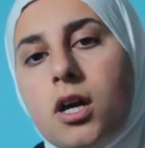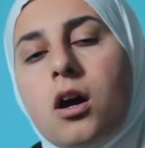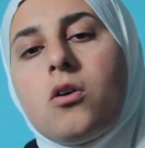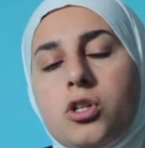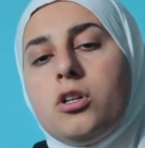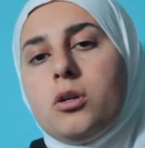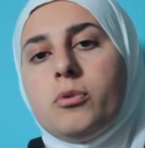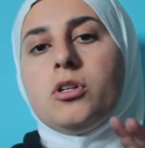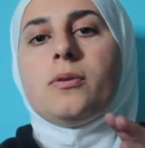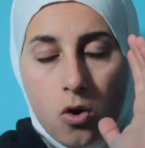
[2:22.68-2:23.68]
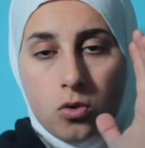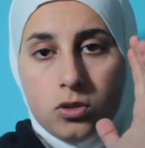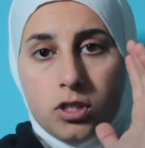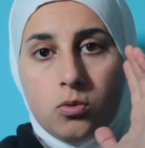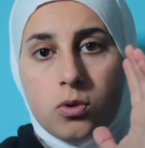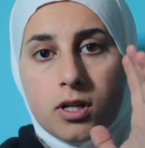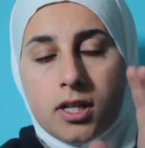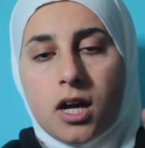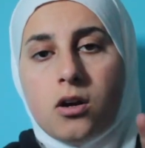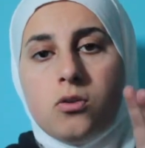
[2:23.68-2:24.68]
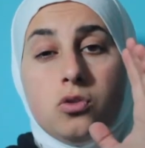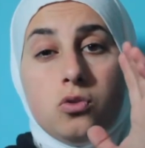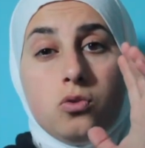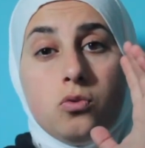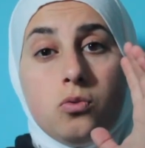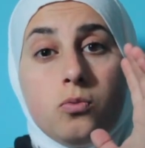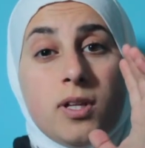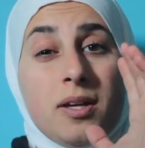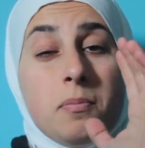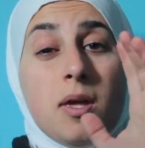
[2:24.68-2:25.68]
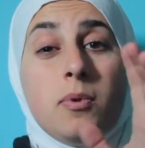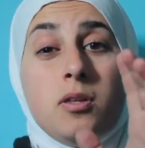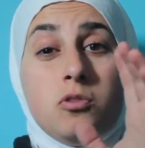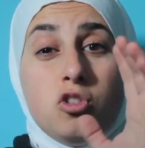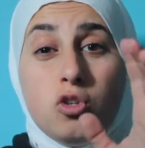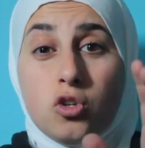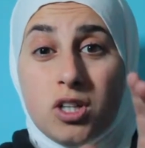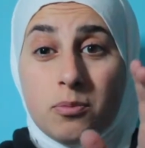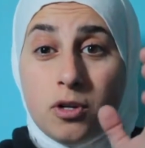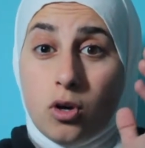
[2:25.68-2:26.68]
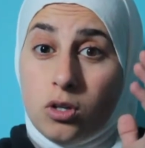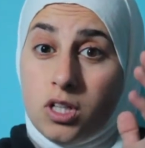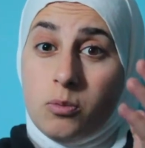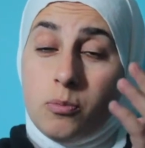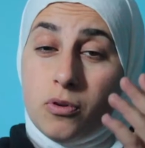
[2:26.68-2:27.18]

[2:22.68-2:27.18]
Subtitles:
out during Ramadan: only work out to, like, maybe to your limit or a little bit